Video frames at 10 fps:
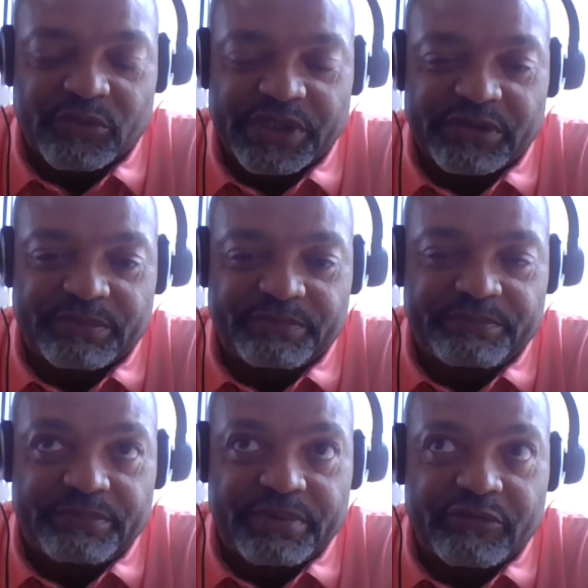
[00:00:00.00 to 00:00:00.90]
which is
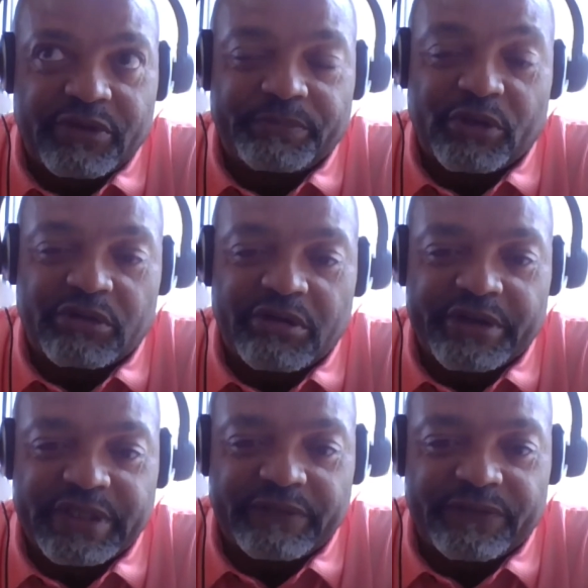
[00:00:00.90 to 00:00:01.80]

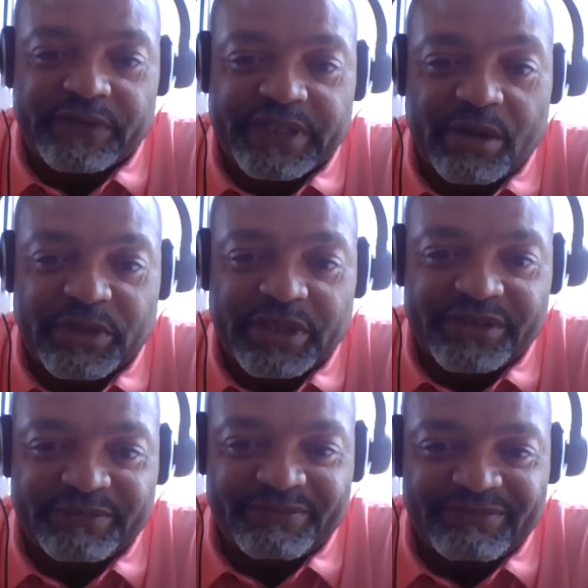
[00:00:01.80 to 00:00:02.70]
Cryptocurrency for Dummies.
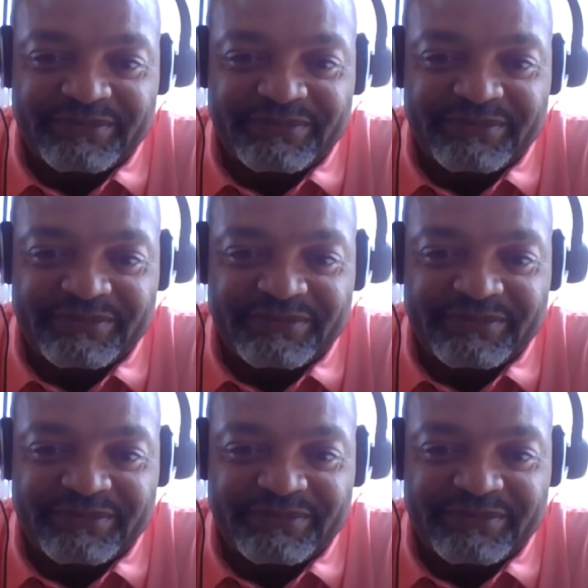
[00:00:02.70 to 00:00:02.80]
